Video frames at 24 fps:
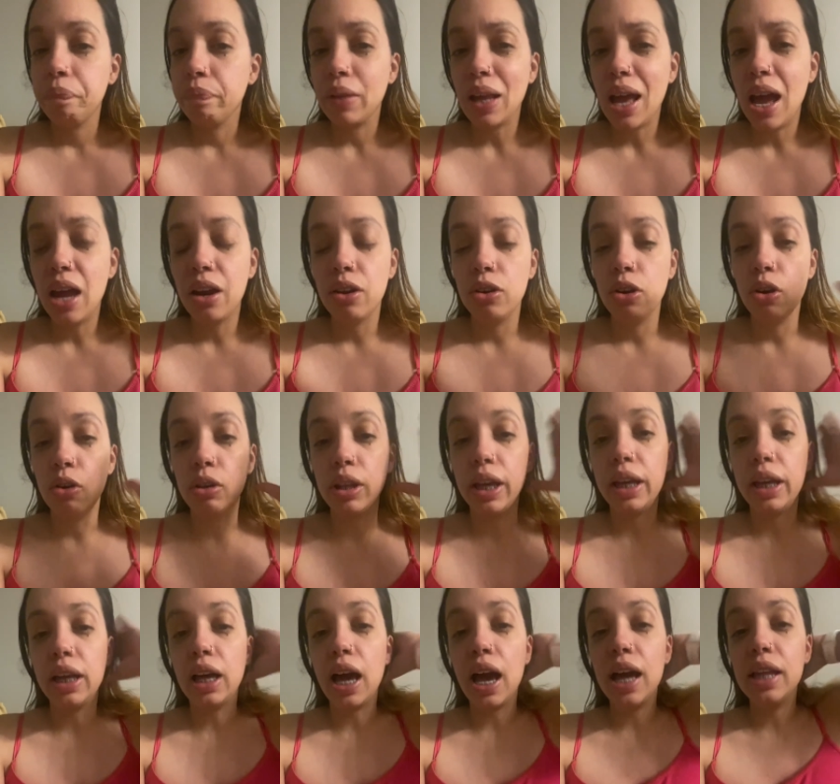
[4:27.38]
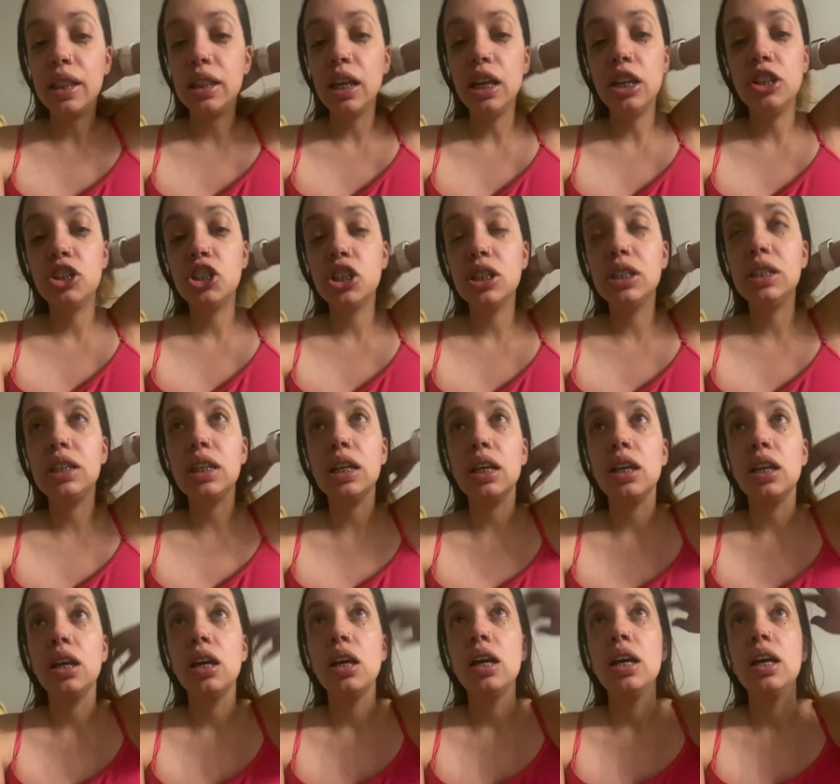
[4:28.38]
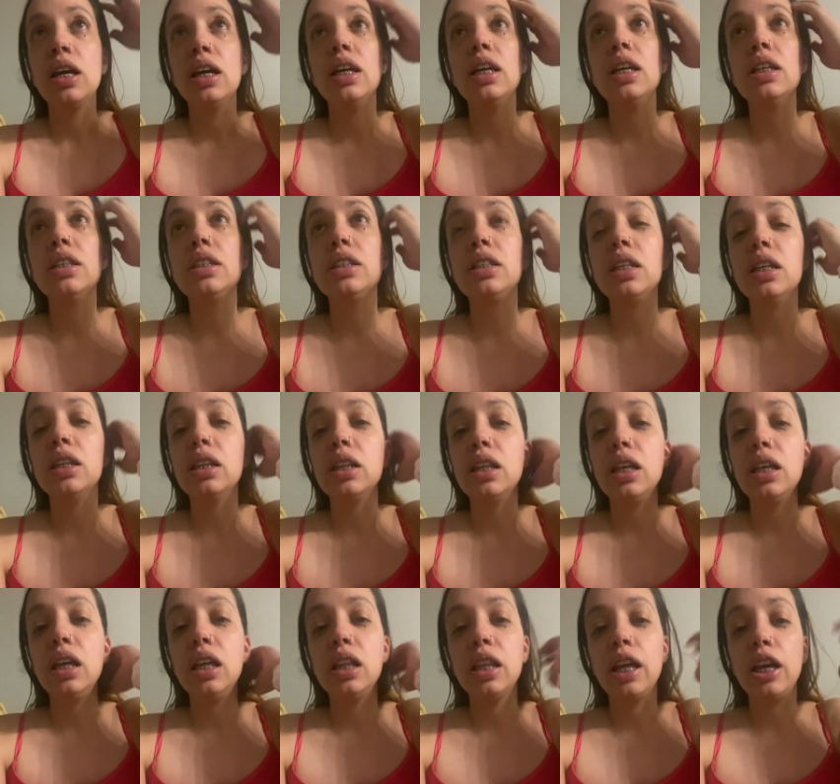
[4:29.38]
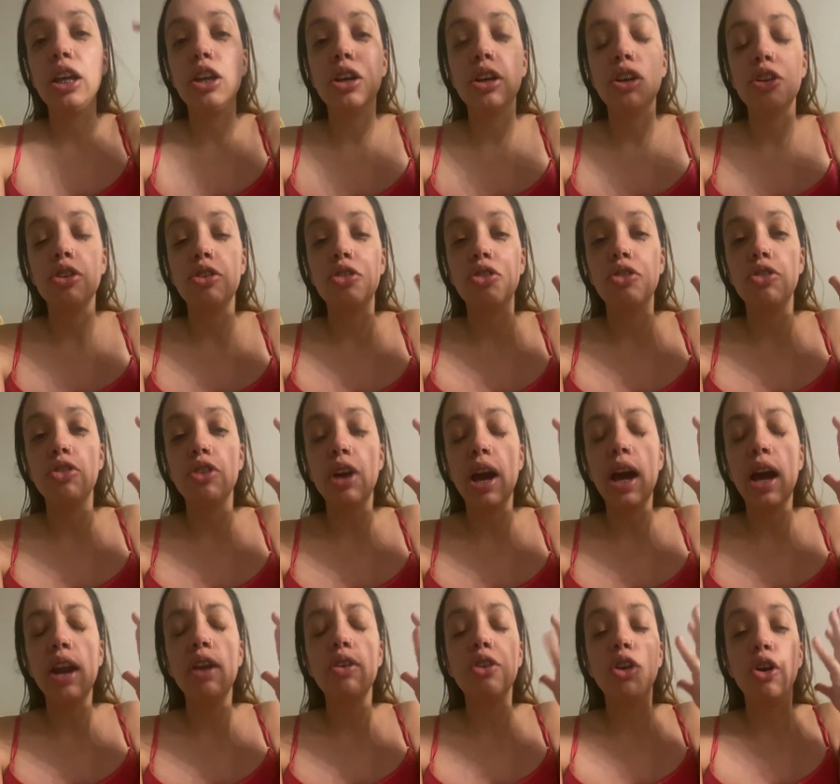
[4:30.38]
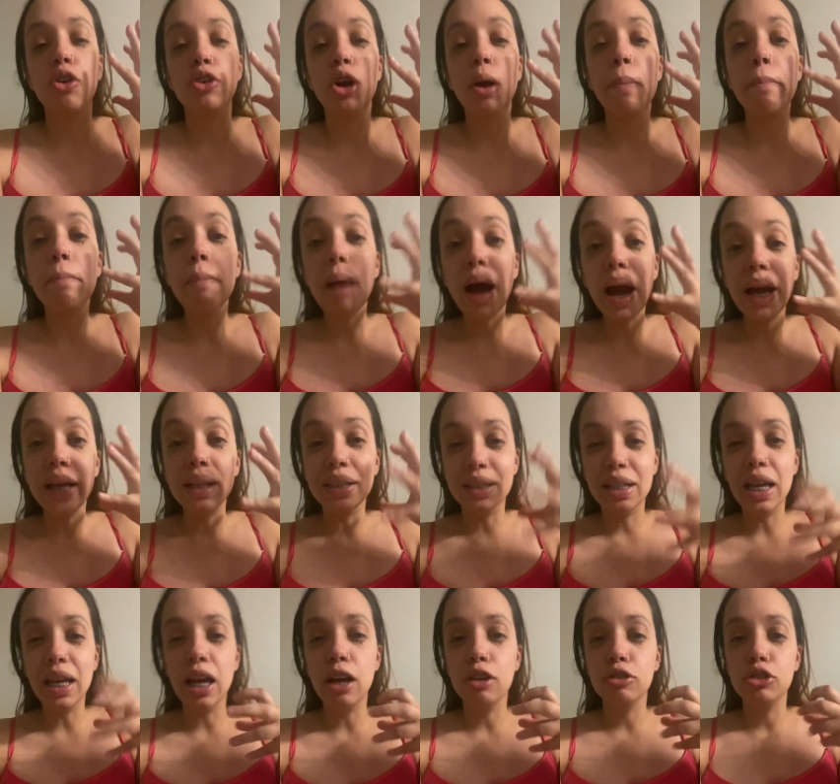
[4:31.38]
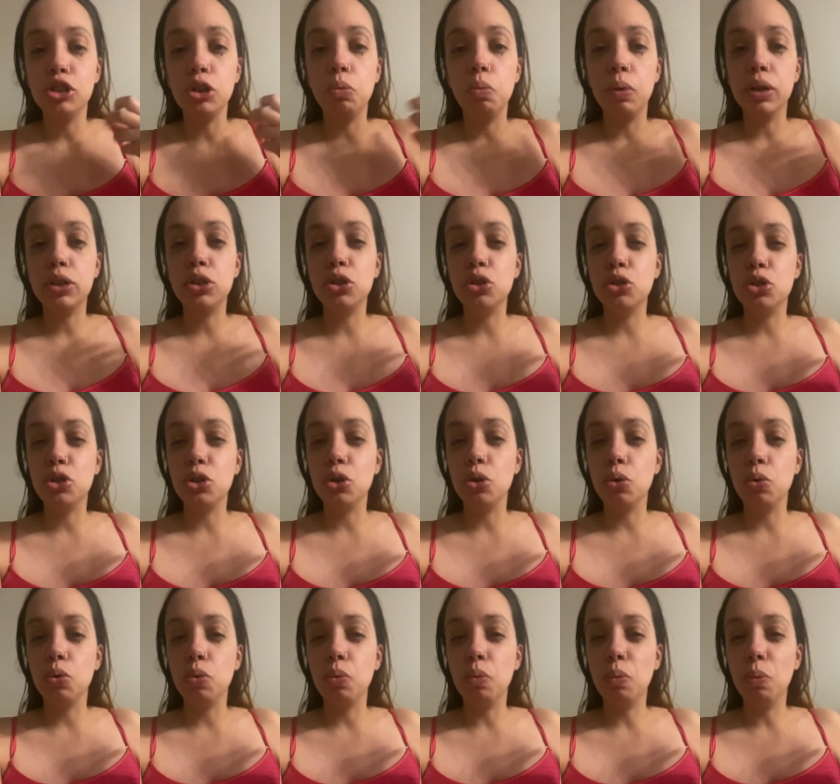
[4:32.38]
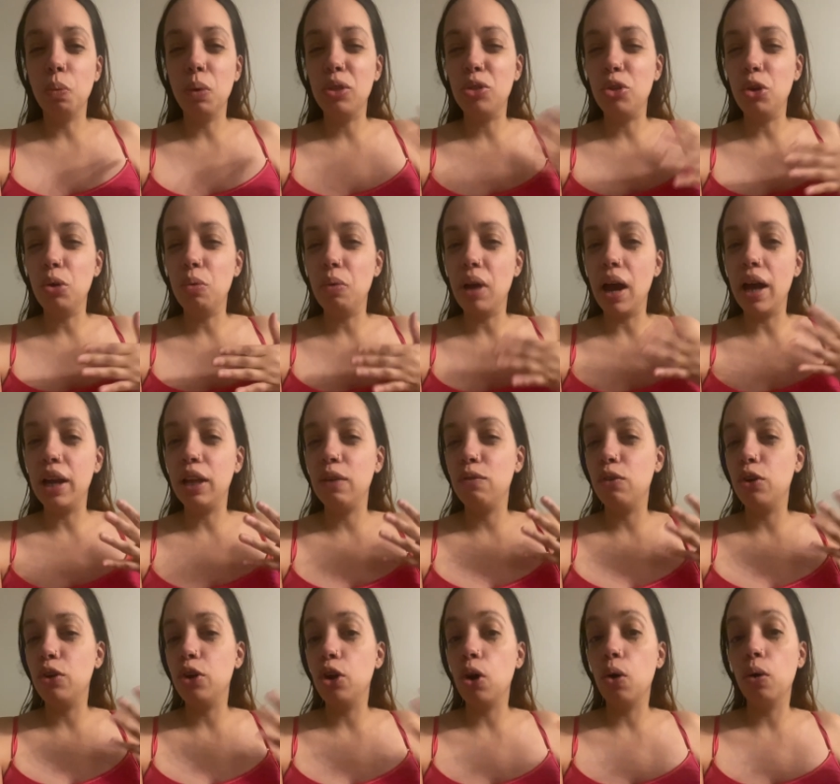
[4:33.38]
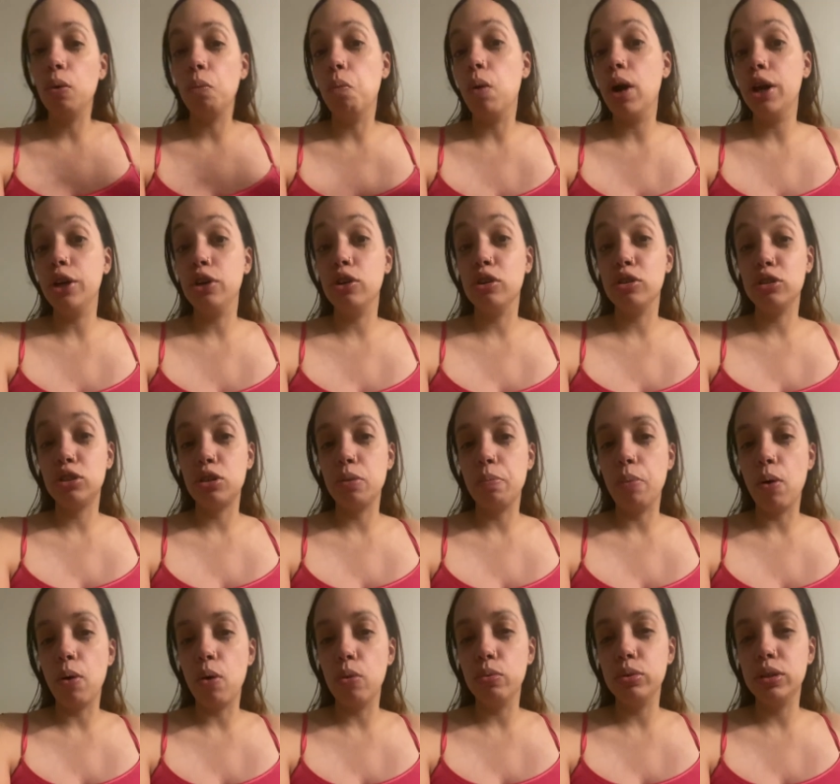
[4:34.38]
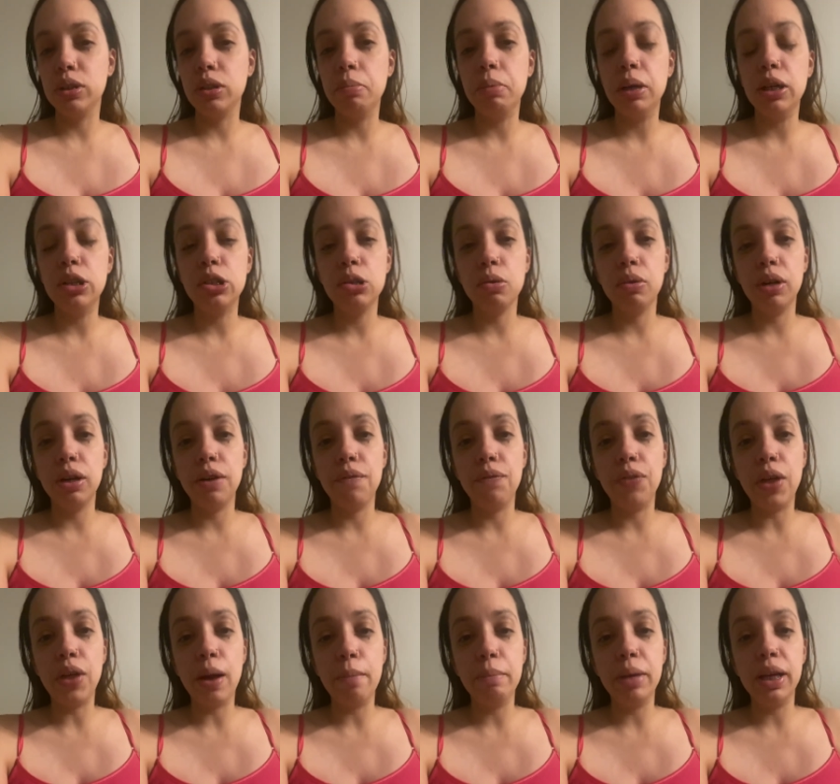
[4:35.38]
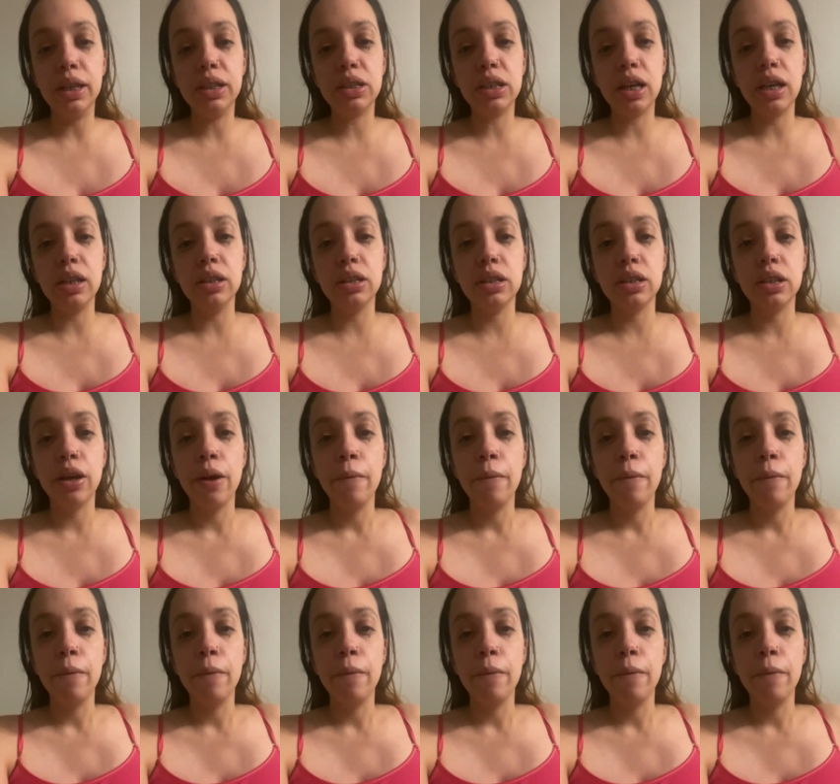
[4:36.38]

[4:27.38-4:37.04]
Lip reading: I don't know, like, I think just instantly, like, I don't know, your mind tells you what to do with you not even knowing what you're supposed to be doing, if that makes sense.